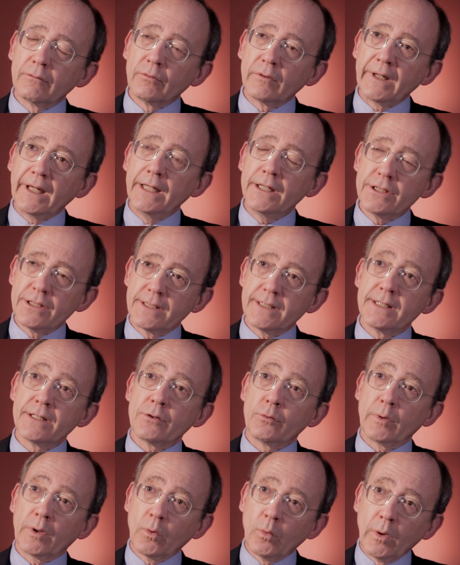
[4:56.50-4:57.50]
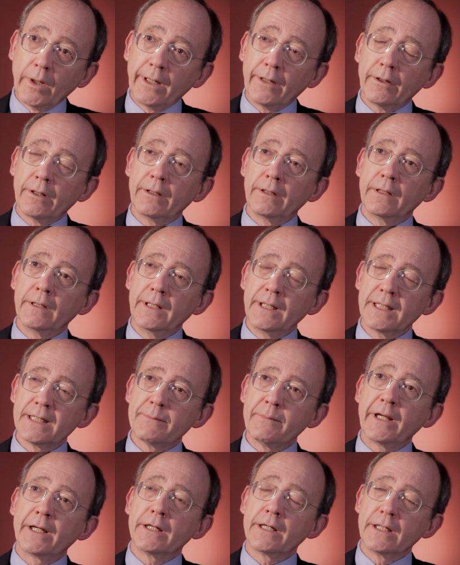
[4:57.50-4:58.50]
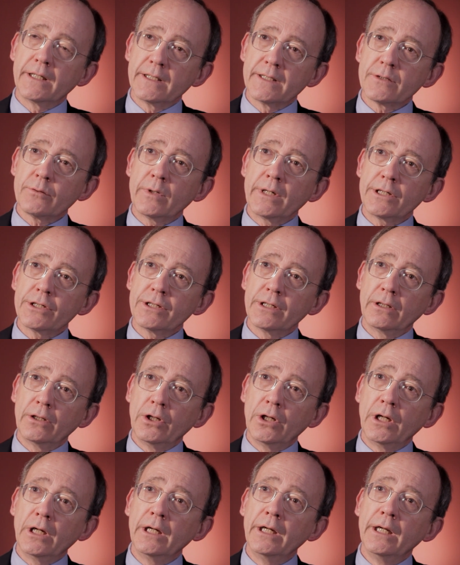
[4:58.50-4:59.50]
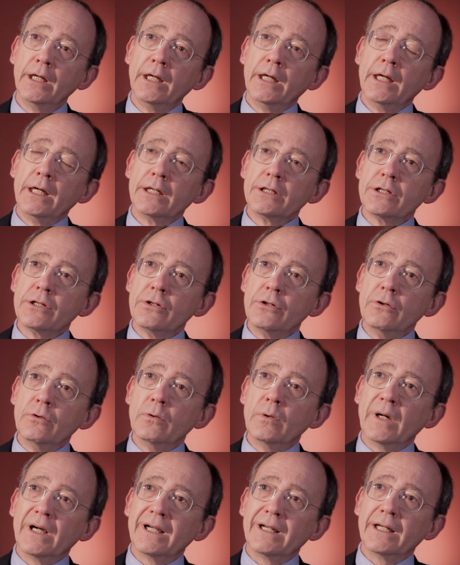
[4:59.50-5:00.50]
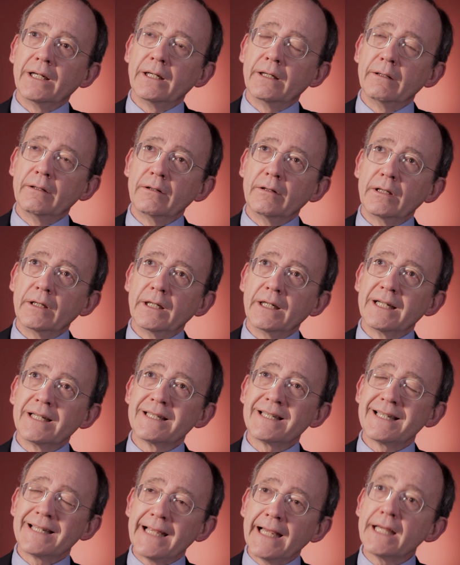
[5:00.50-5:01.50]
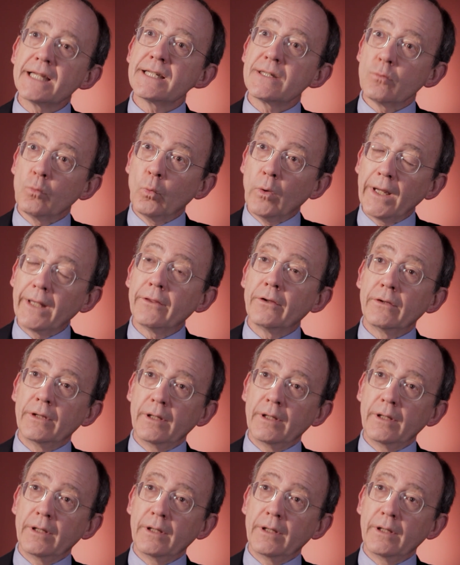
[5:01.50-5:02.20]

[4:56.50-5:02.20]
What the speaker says: agencies are required under the expanded discretion law to assess whether